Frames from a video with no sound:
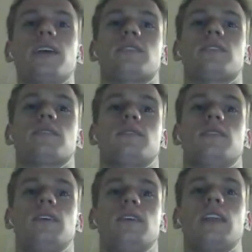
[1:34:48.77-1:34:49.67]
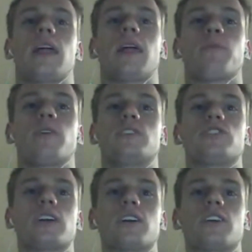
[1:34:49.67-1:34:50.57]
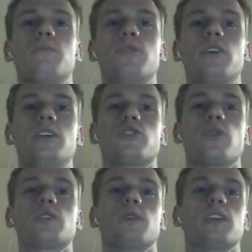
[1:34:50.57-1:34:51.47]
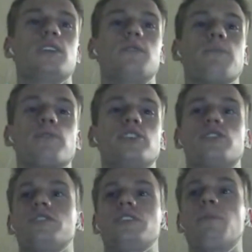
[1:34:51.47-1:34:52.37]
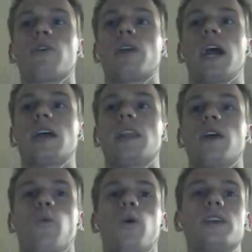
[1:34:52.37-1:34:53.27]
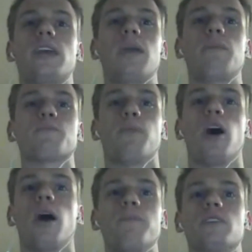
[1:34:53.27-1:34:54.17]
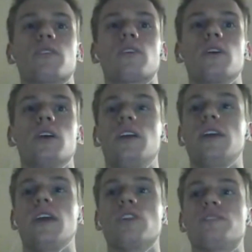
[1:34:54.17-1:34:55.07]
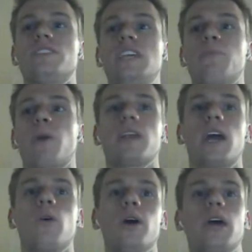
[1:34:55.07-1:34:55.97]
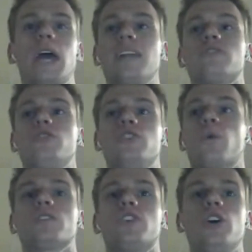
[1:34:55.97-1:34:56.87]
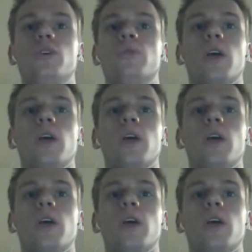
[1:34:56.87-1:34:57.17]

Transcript: like at that point, it's just like a community choice one, and I'm pretty sure Steam already had like what game is popular on Steam right now, and it's Dota 2.